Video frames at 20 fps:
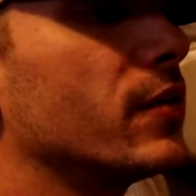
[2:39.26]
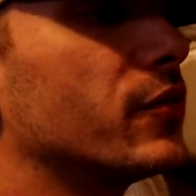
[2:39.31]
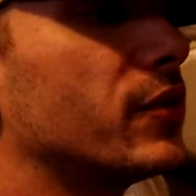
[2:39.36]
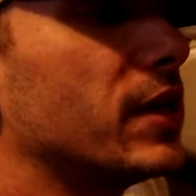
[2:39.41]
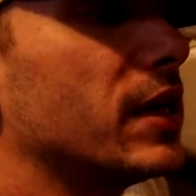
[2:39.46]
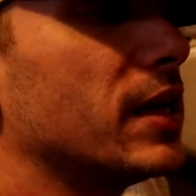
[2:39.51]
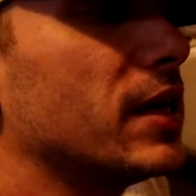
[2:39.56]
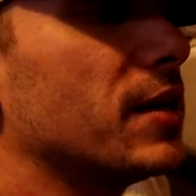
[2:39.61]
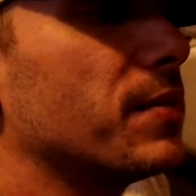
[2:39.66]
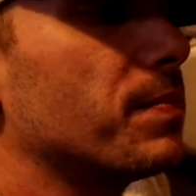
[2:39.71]

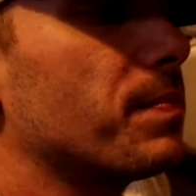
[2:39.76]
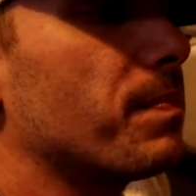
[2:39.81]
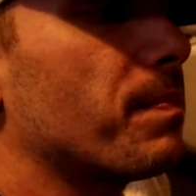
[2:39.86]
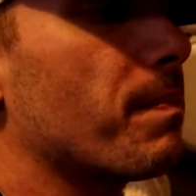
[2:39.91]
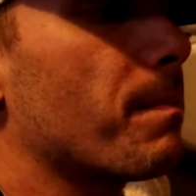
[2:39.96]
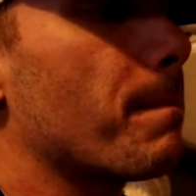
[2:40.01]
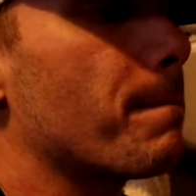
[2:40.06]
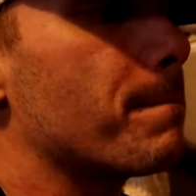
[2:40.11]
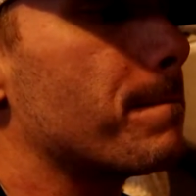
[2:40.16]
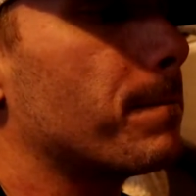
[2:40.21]
The
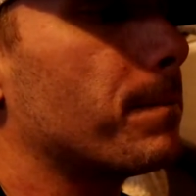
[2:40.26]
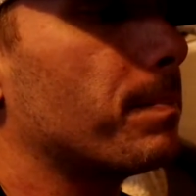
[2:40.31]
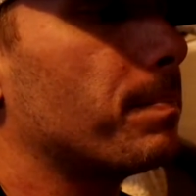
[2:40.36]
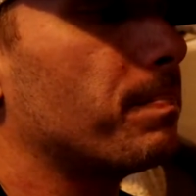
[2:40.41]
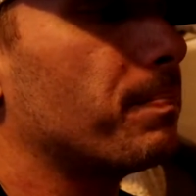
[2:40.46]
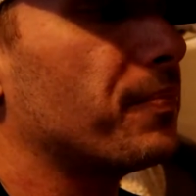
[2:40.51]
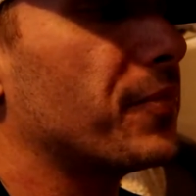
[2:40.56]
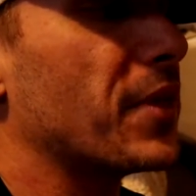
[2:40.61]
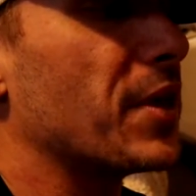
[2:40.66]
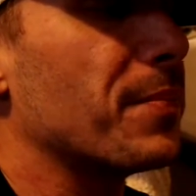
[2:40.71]

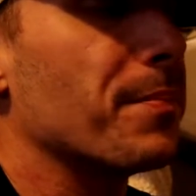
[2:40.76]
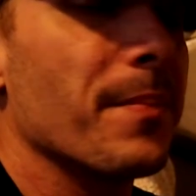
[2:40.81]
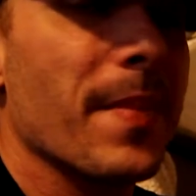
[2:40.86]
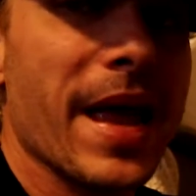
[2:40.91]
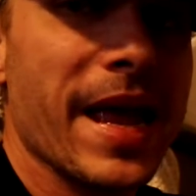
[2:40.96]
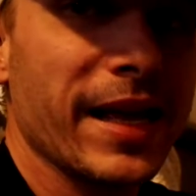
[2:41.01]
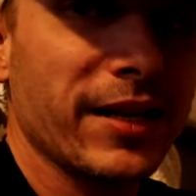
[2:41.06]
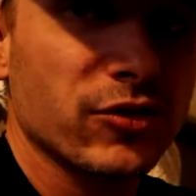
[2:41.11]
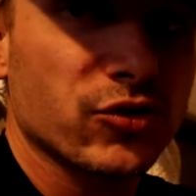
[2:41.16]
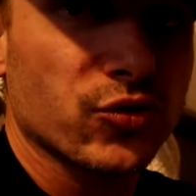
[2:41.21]

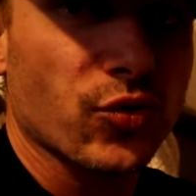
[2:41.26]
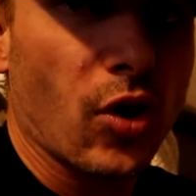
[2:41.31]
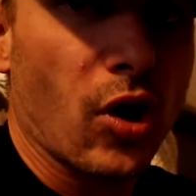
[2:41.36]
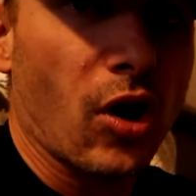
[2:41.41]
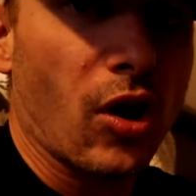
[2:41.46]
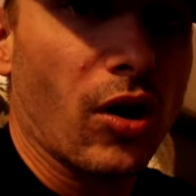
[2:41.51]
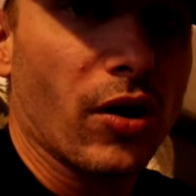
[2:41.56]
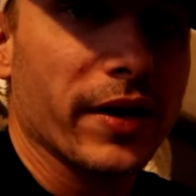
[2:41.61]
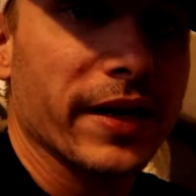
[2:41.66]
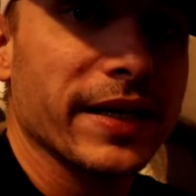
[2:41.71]
main
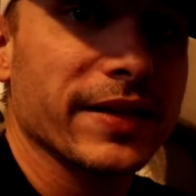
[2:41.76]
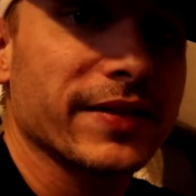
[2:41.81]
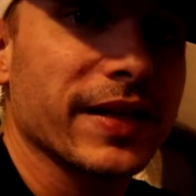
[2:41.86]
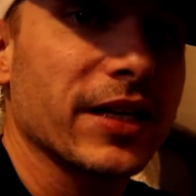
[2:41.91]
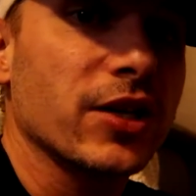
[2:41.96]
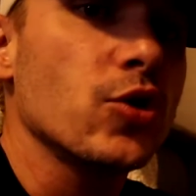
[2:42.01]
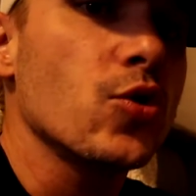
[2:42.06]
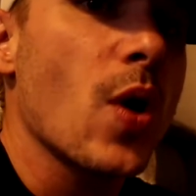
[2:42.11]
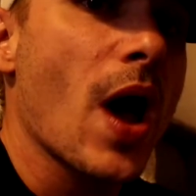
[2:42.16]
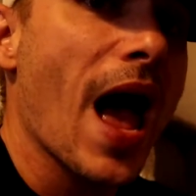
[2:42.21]
draw is
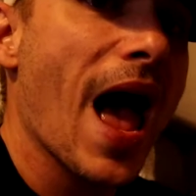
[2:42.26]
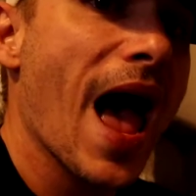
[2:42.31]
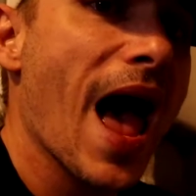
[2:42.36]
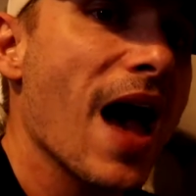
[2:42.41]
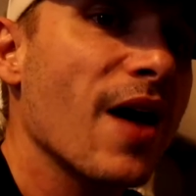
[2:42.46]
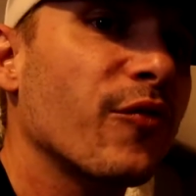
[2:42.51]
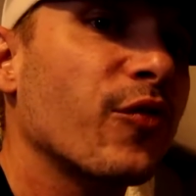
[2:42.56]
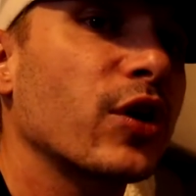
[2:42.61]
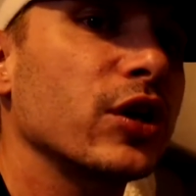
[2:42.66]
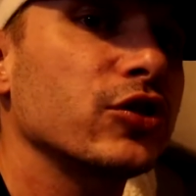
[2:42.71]
that you
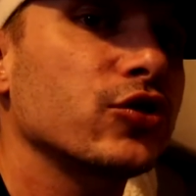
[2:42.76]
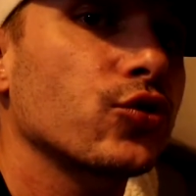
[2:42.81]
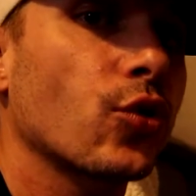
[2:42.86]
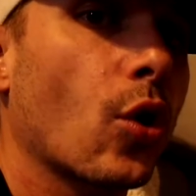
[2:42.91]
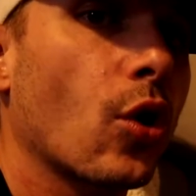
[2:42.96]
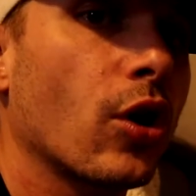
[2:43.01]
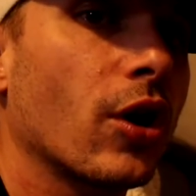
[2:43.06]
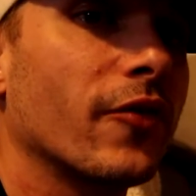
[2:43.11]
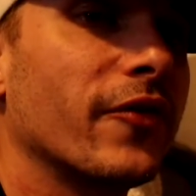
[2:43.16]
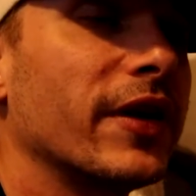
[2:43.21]
have
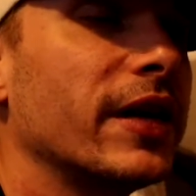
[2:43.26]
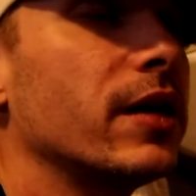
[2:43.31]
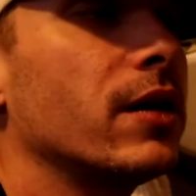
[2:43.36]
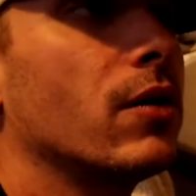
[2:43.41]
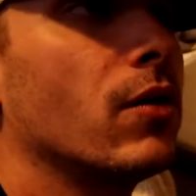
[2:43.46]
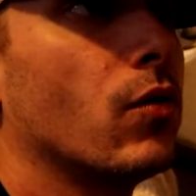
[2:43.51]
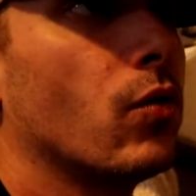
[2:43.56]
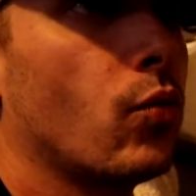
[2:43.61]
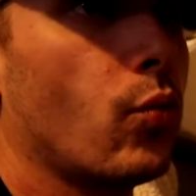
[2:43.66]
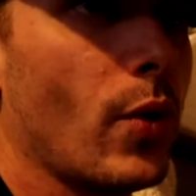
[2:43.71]
control of it
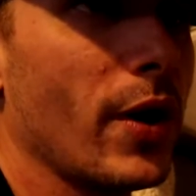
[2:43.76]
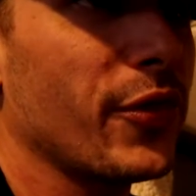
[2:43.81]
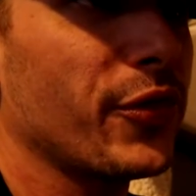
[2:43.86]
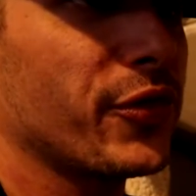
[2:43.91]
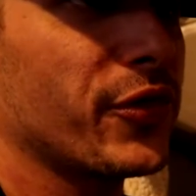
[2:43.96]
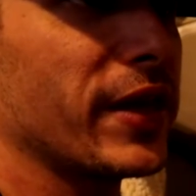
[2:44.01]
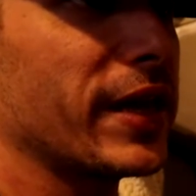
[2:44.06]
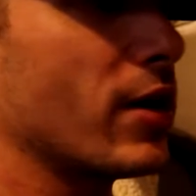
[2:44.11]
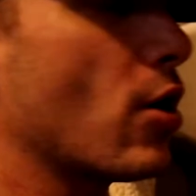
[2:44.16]
with the